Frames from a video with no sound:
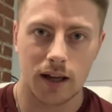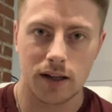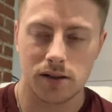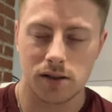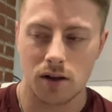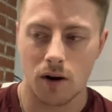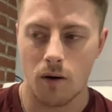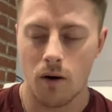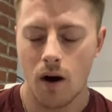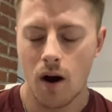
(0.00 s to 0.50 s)

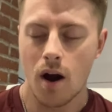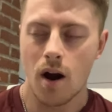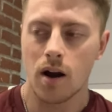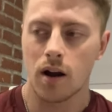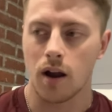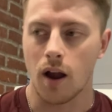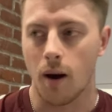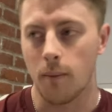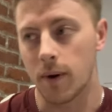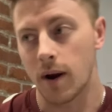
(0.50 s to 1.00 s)
So
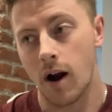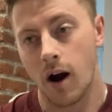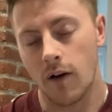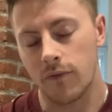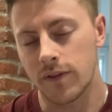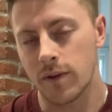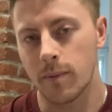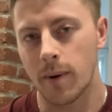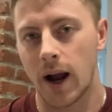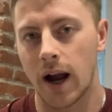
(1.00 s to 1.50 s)
coming off
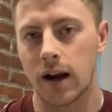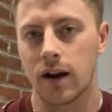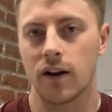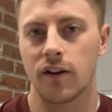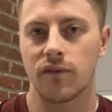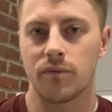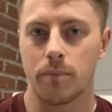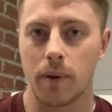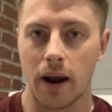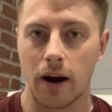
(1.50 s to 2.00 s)
the back
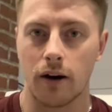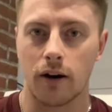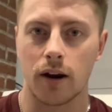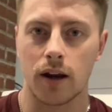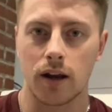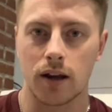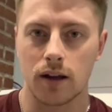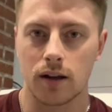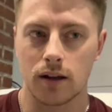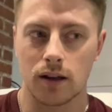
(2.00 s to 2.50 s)
of
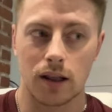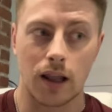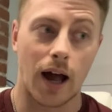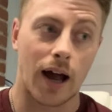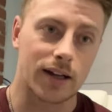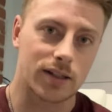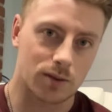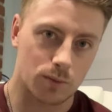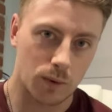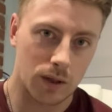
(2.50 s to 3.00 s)
Barrie
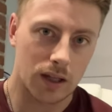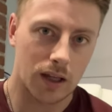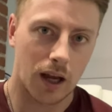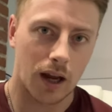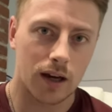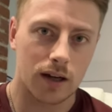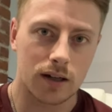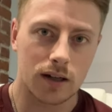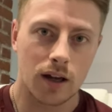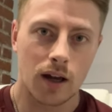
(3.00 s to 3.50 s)
last
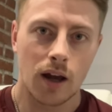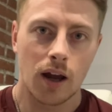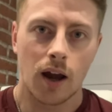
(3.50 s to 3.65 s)
weekend,